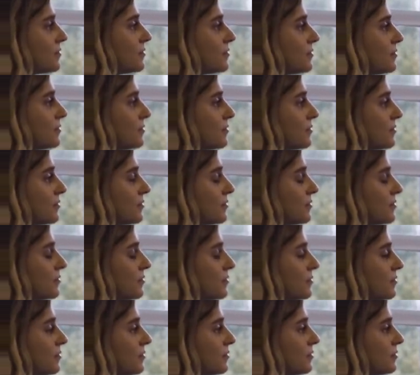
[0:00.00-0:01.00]

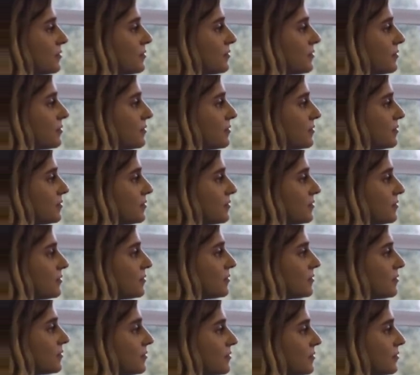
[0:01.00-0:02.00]

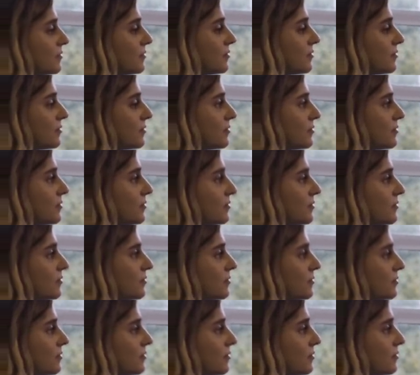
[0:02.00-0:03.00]

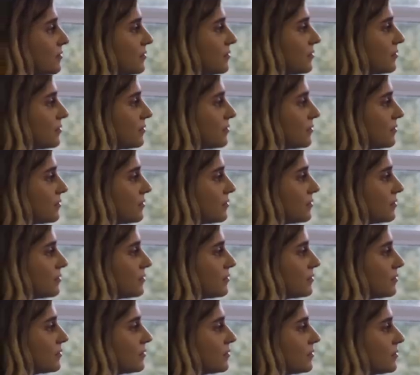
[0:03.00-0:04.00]

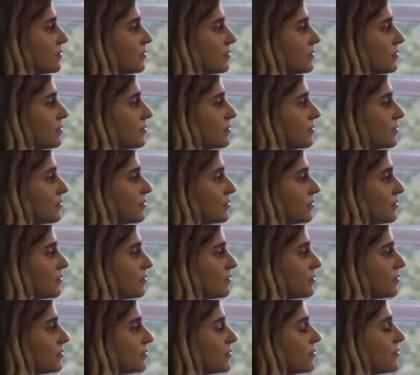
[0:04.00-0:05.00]

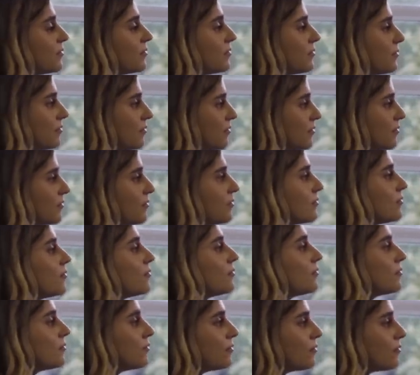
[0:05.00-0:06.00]

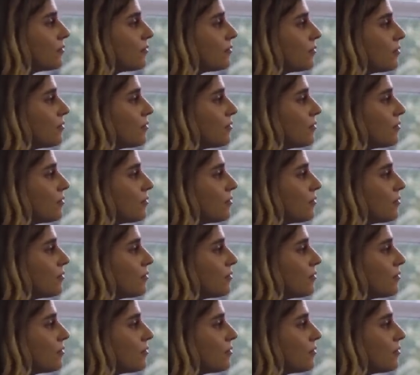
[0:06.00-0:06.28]
(silent)